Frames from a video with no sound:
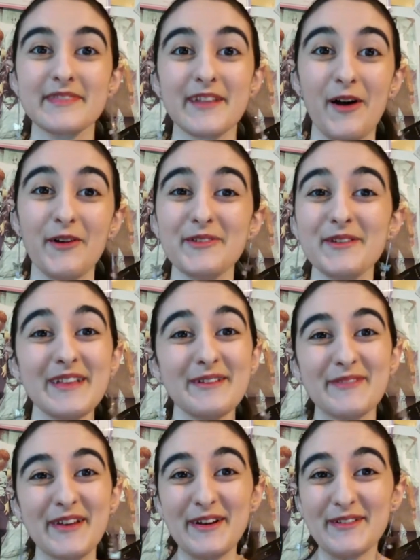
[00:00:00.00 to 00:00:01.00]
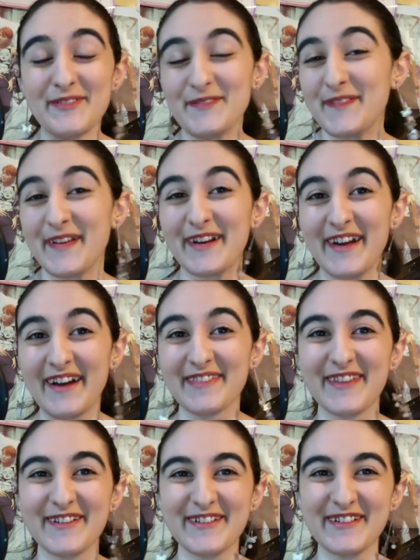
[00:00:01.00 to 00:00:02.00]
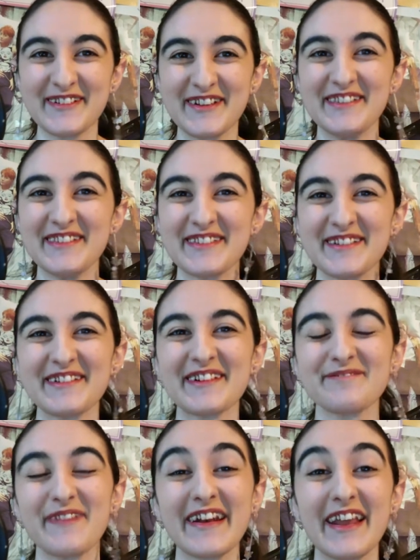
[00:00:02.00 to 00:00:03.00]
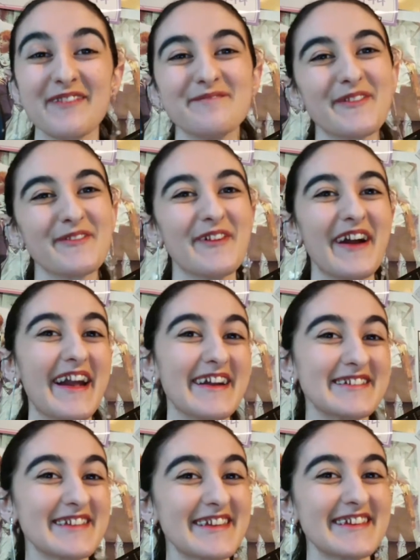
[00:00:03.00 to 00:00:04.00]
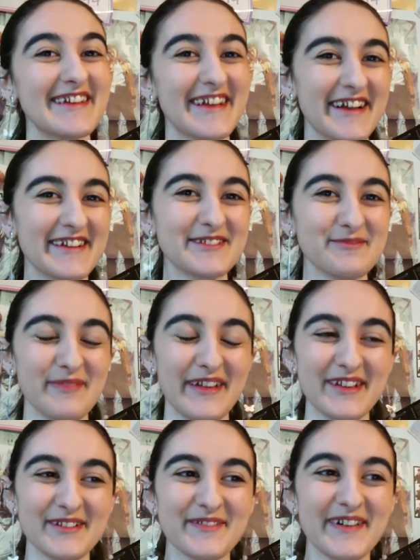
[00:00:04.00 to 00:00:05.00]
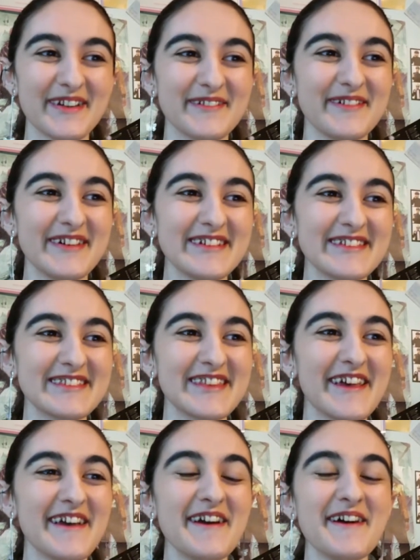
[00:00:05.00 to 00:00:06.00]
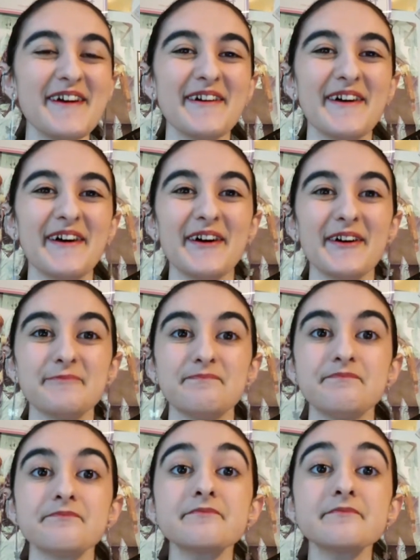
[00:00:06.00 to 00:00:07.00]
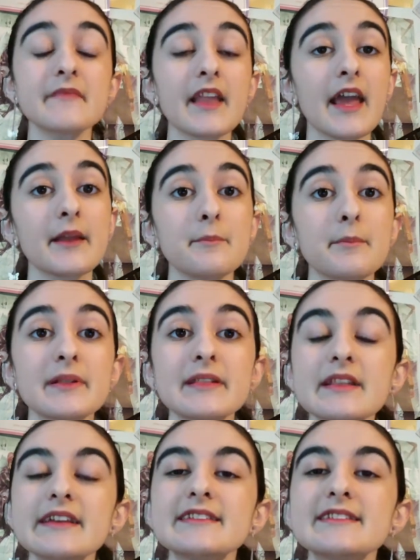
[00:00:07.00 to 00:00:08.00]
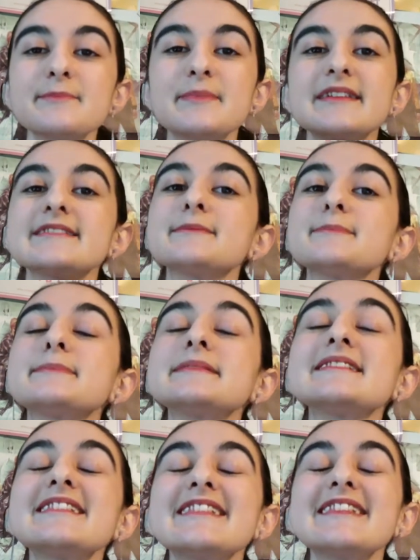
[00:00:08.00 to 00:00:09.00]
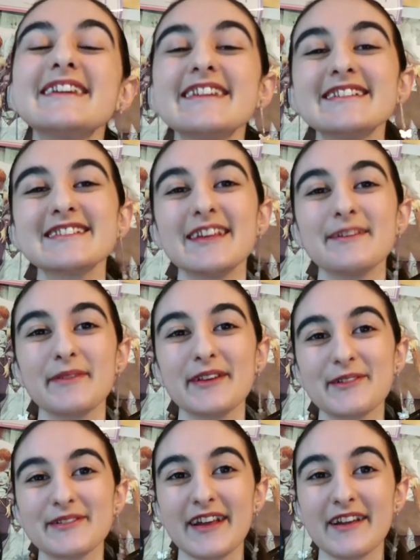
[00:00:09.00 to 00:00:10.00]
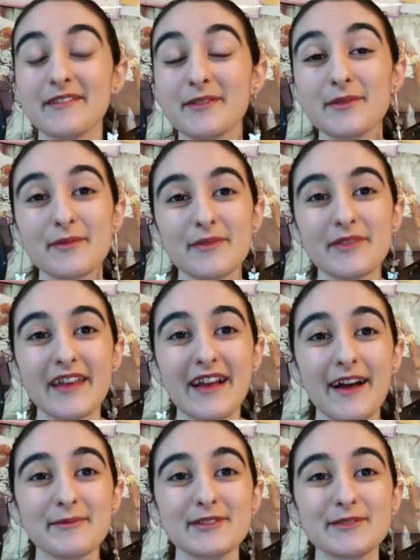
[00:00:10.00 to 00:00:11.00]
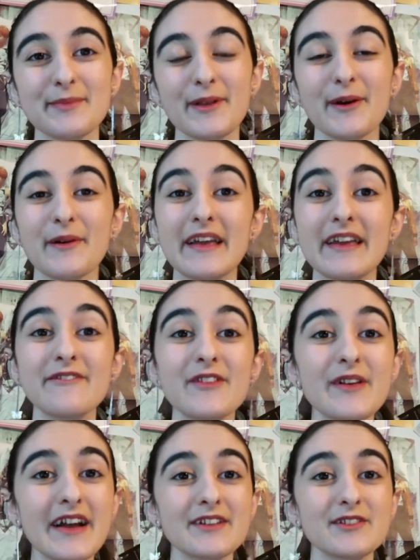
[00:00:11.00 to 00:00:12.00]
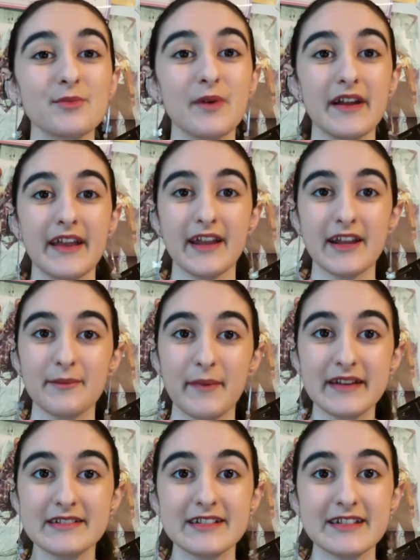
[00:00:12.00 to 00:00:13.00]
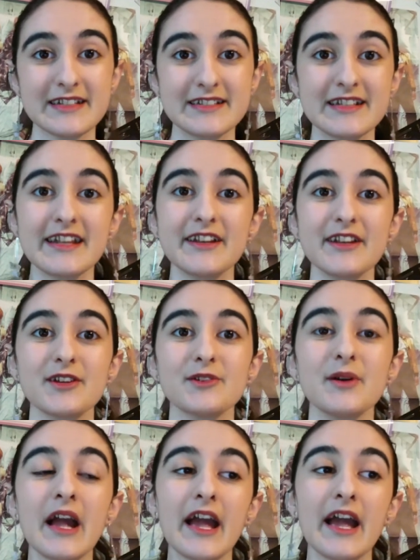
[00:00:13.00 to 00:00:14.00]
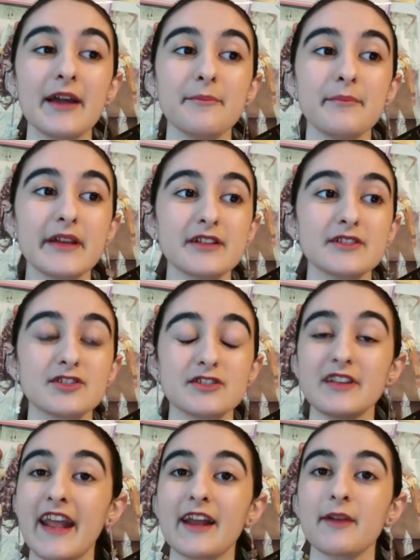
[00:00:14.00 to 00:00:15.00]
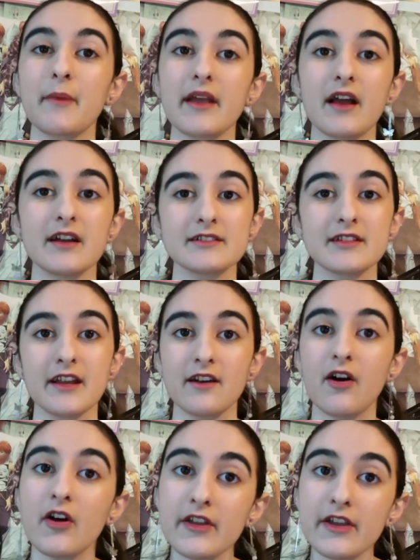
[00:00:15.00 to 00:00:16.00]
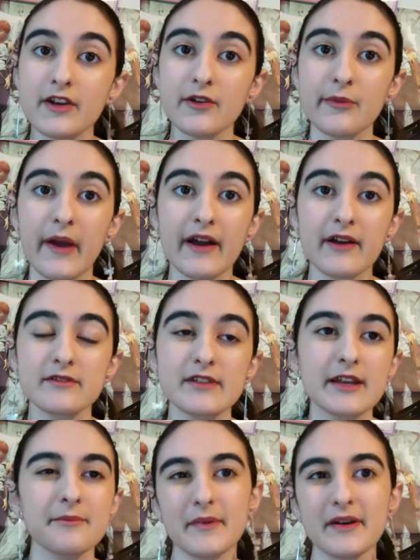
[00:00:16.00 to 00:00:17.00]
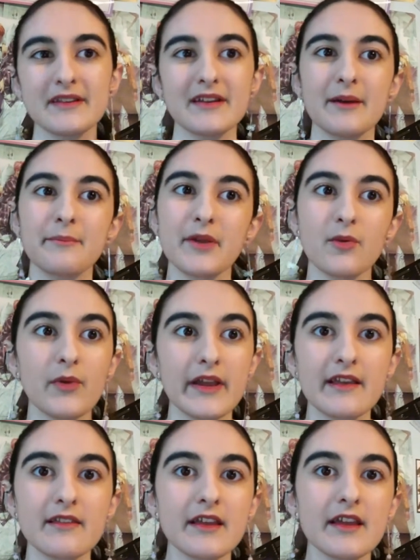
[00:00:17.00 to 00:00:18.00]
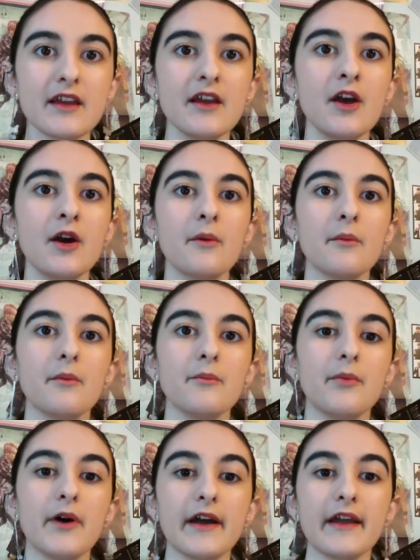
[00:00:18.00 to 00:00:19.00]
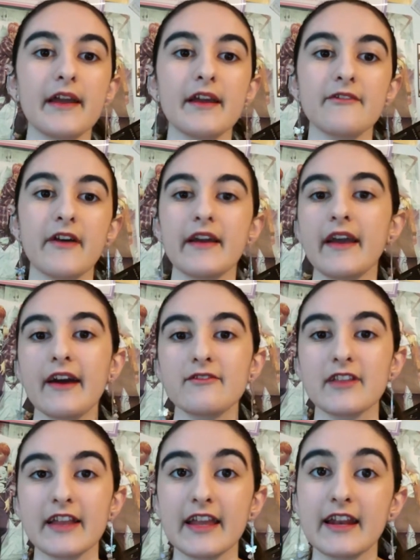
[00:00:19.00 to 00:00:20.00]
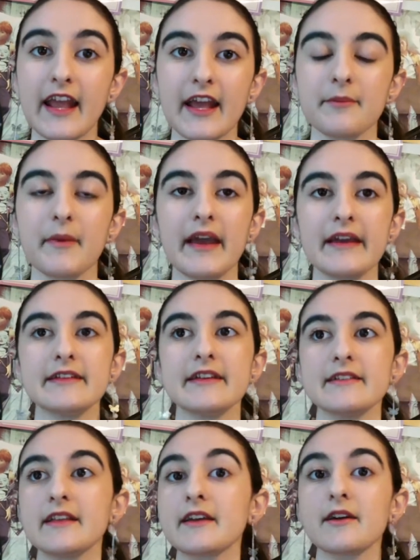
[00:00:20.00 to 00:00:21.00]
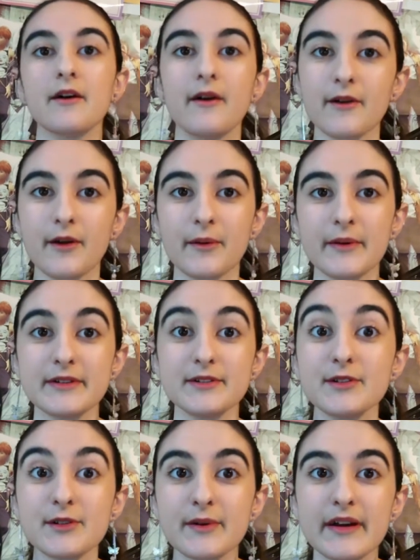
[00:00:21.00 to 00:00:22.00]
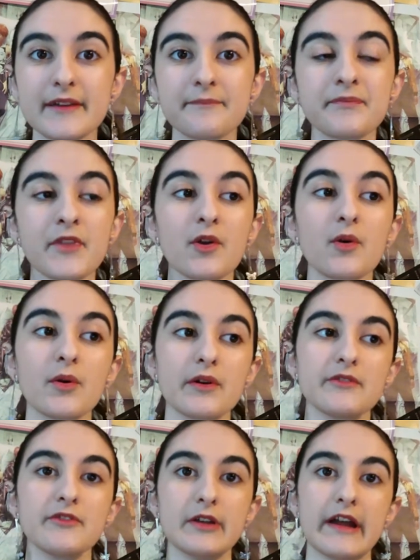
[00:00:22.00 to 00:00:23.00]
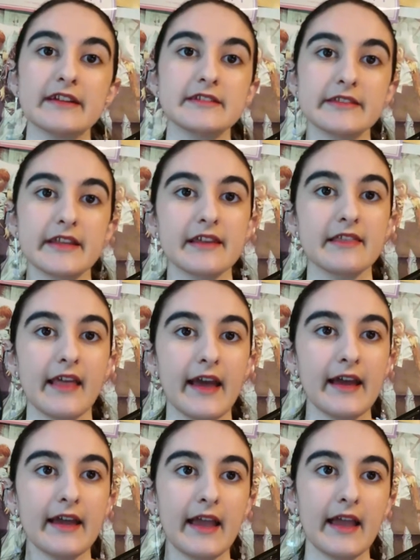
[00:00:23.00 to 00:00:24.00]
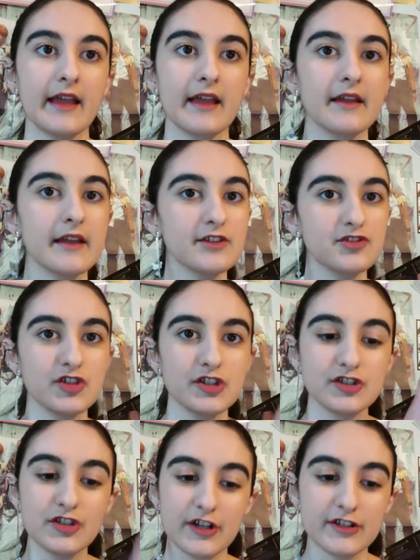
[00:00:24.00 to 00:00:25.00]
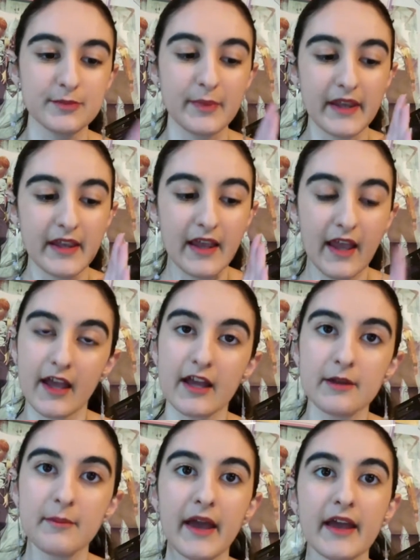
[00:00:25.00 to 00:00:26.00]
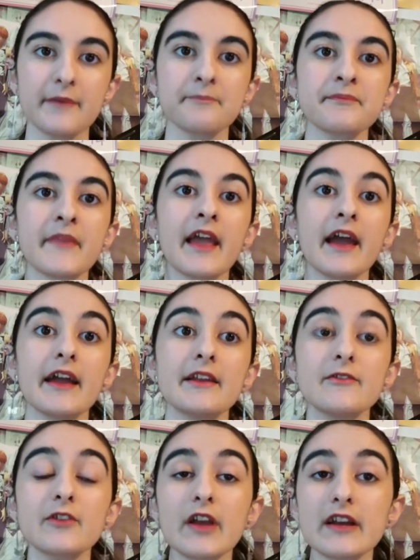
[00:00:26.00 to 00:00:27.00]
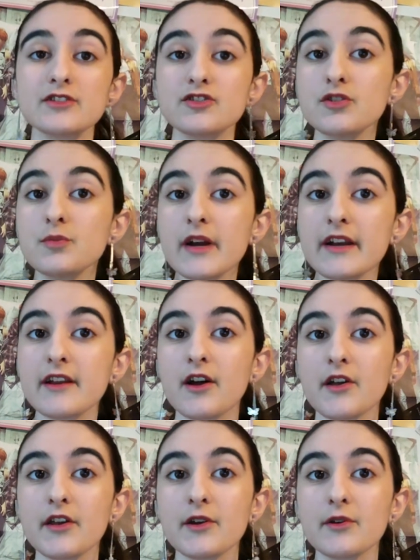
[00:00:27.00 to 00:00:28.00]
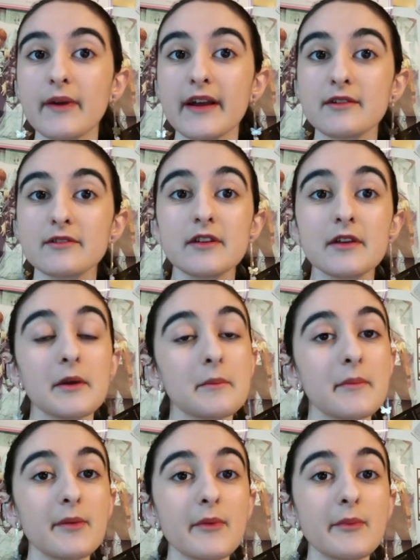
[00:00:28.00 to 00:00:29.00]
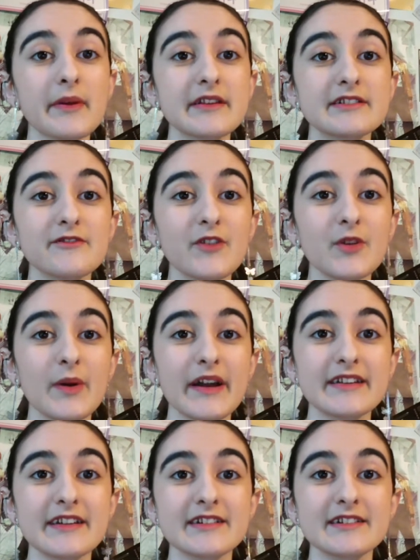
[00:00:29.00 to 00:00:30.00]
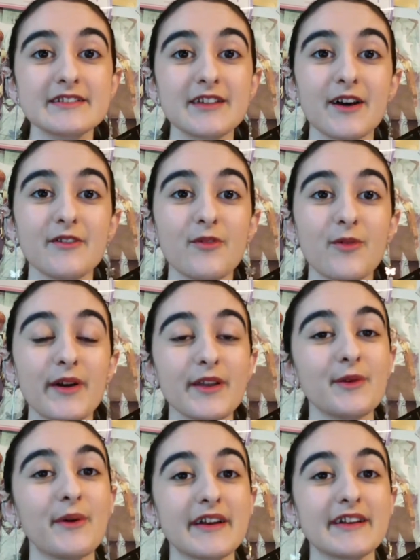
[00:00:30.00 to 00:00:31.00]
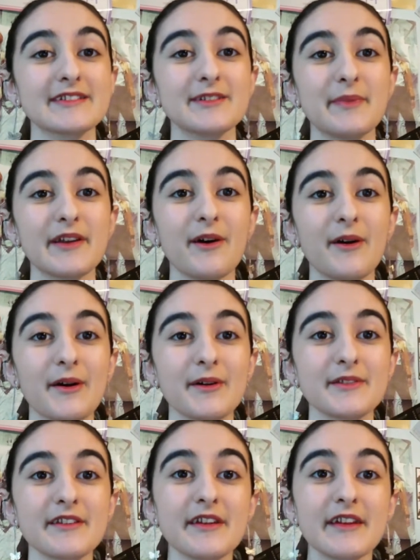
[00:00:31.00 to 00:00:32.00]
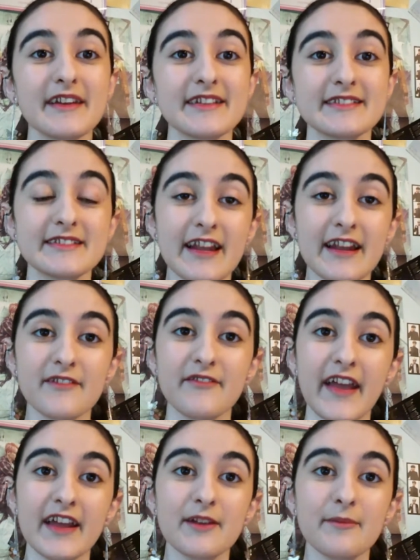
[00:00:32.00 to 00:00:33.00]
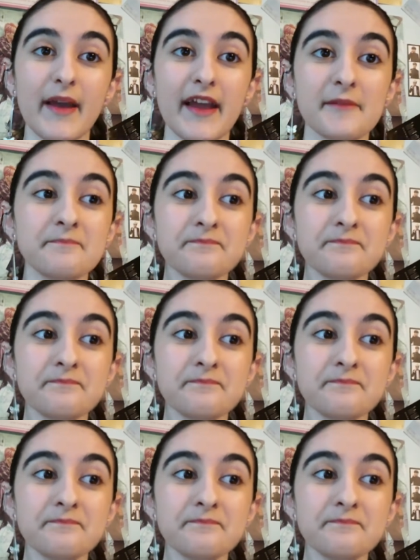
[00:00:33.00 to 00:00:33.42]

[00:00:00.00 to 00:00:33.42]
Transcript: Also, let me know if you figured out the origin story of my name before I actually explained what it was. And please, please, please let me know down in the comments below if you guys want anime to continue and be just anime content all year round. It might not be weekly, but if I have like an anime idea, like I'll go and do it. Or if you guys think that it should just be anime. And if you guys do want it all year round, maybe pitch a few ideas of what you want it to be called instead of anime.